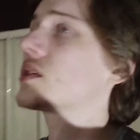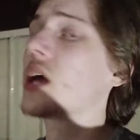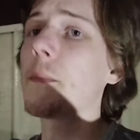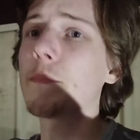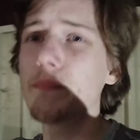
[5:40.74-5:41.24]

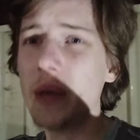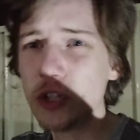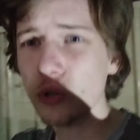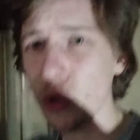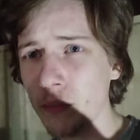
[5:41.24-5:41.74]

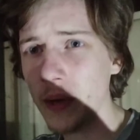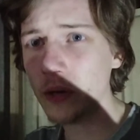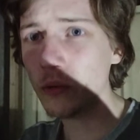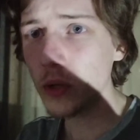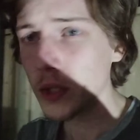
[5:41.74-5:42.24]
metal on
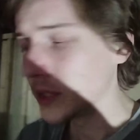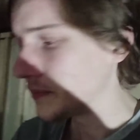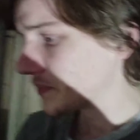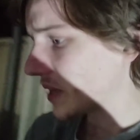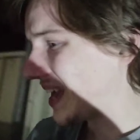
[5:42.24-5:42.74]
metal.
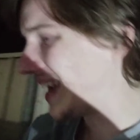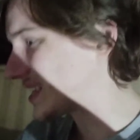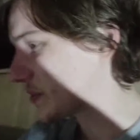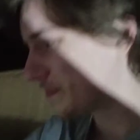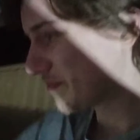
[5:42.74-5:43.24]

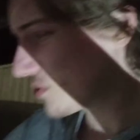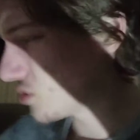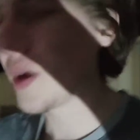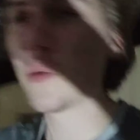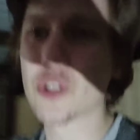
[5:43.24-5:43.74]

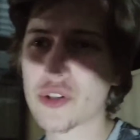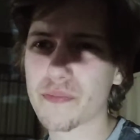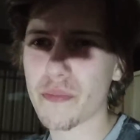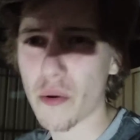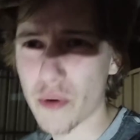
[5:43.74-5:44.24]
It was
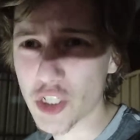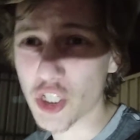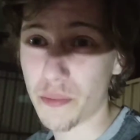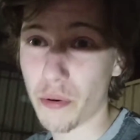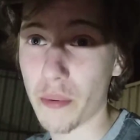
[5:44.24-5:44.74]

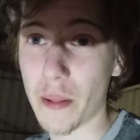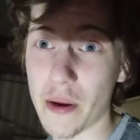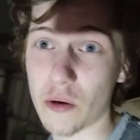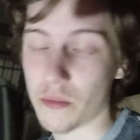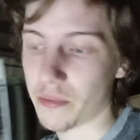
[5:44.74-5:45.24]
originally probably
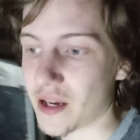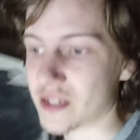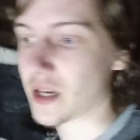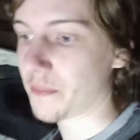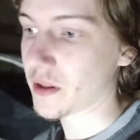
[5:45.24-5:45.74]
metal on
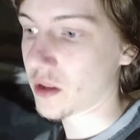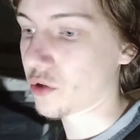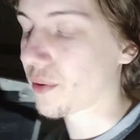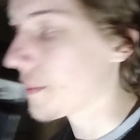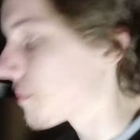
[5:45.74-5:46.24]
plastic, but the
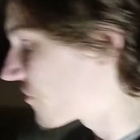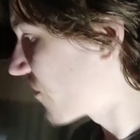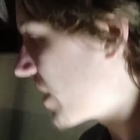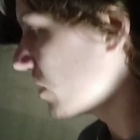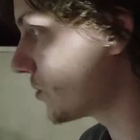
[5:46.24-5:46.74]
crimp
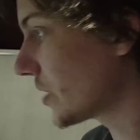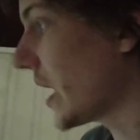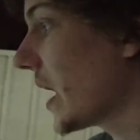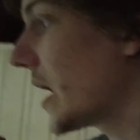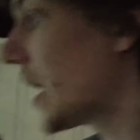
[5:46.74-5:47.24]
failed
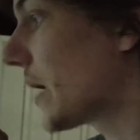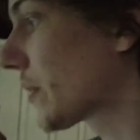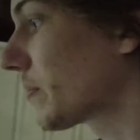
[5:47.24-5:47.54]
and the